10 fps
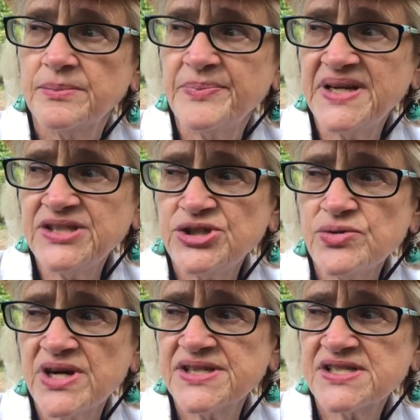being too
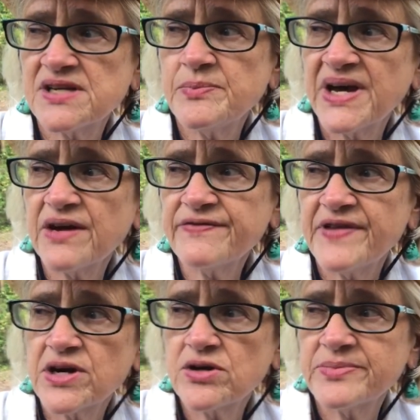nice can
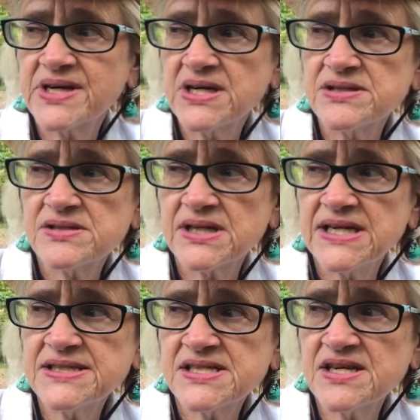backfire because it
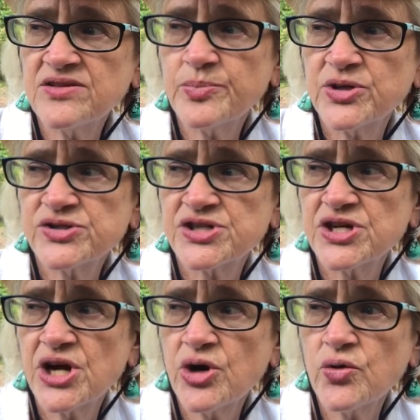lets the other
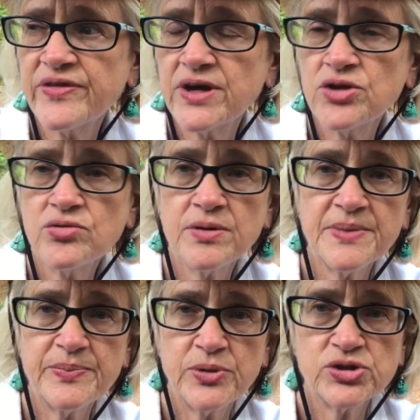person know that you can
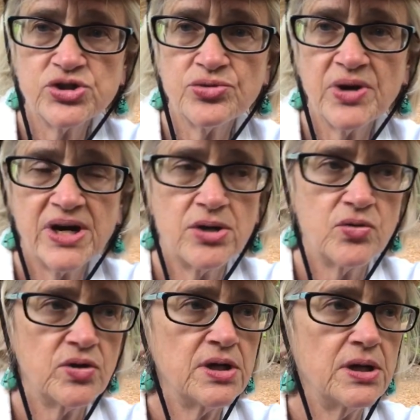be pushed
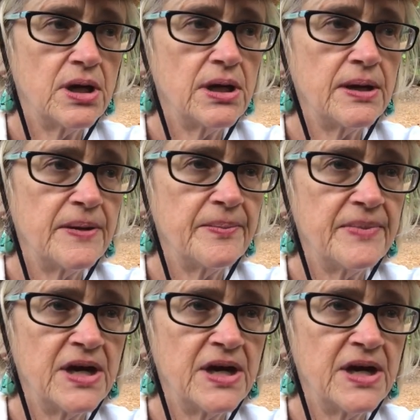around um,